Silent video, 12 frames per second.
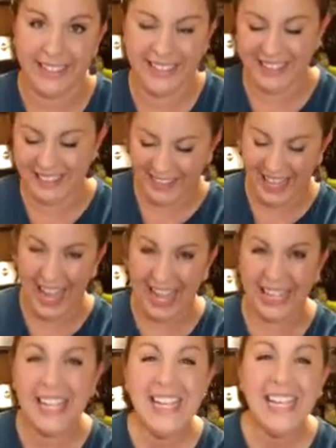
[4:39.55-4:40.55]

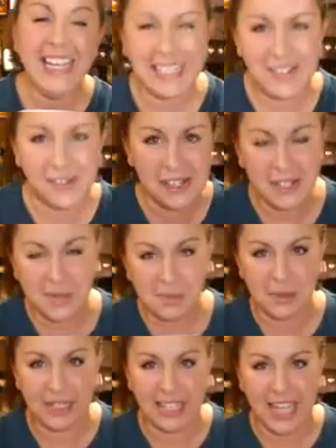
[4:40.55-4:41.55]
okay? It's going to
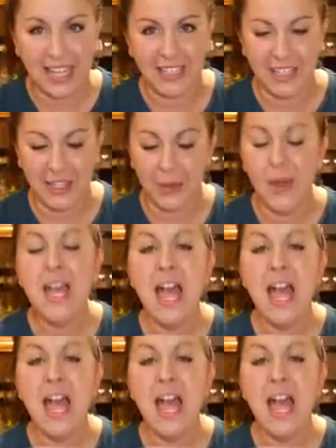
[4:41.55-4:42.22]
protect you.